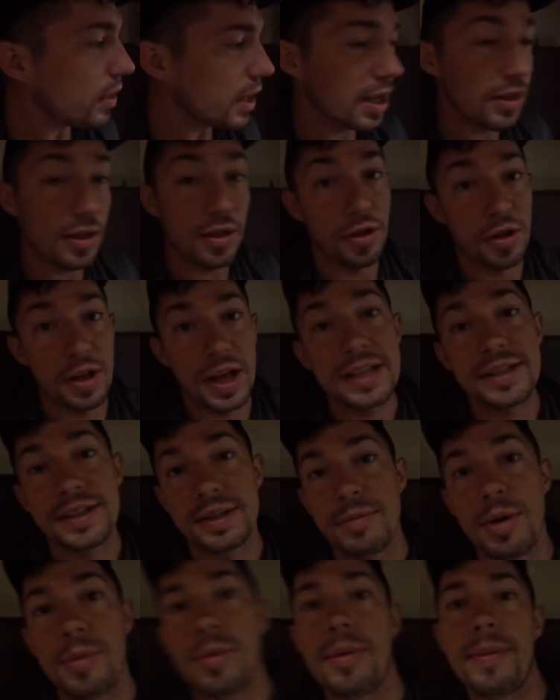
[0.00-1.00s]
And then the last
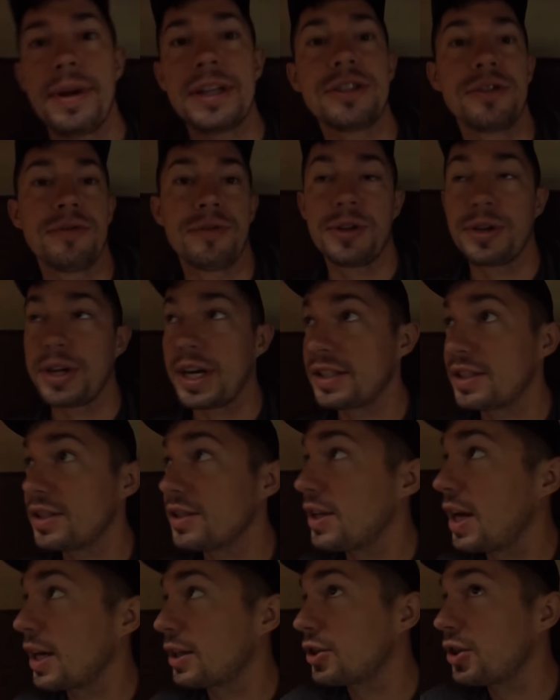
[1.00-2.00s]
thing maybe I'll mention for you guys
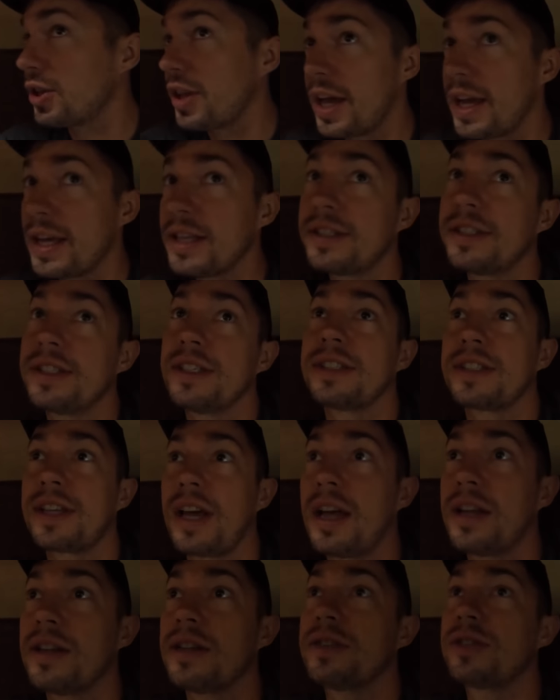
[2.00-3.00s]
is actually the A C has
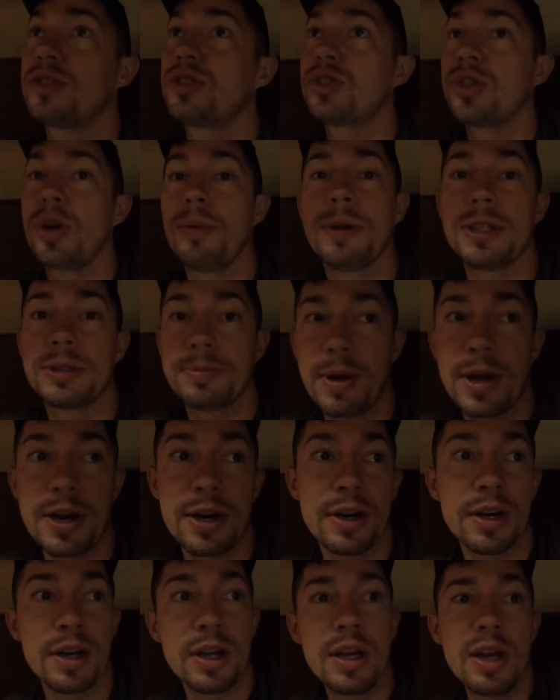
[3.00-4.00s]
gotten so much
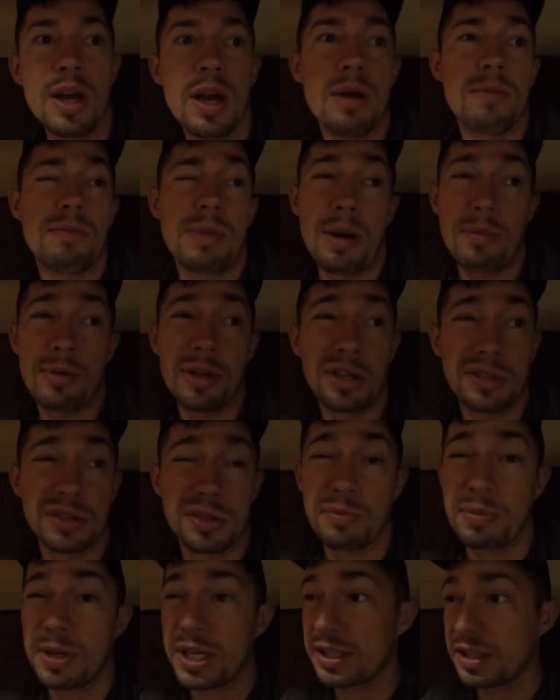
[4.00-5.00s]
better. Probably
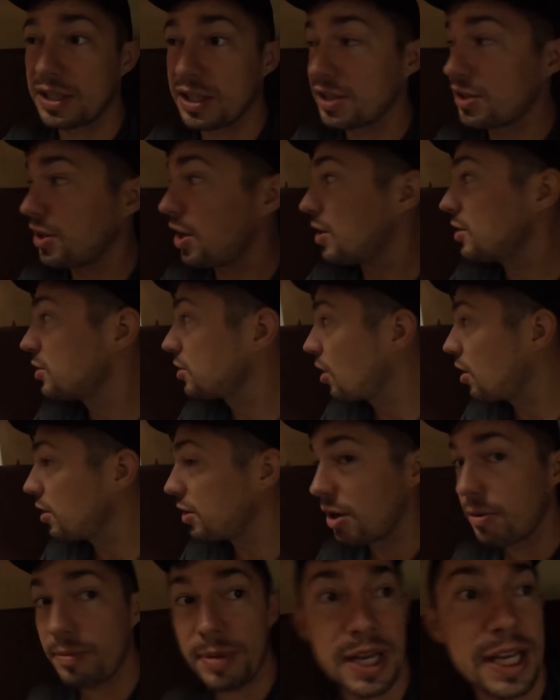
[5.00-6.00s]
also because the sun has gone
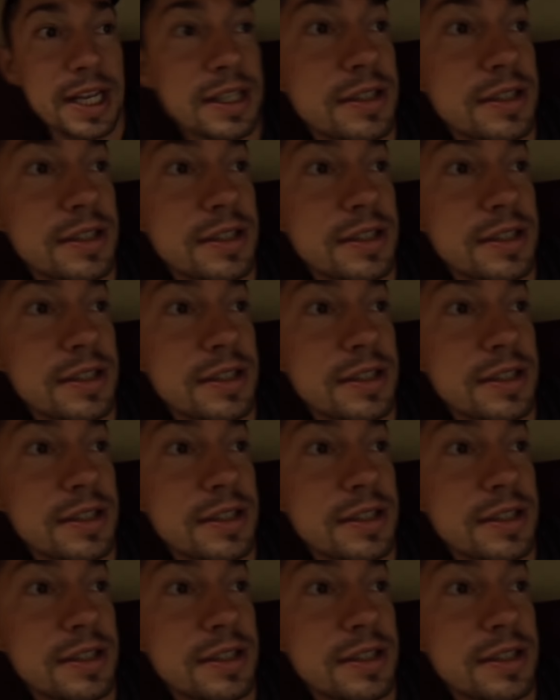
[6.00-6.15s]
down, but I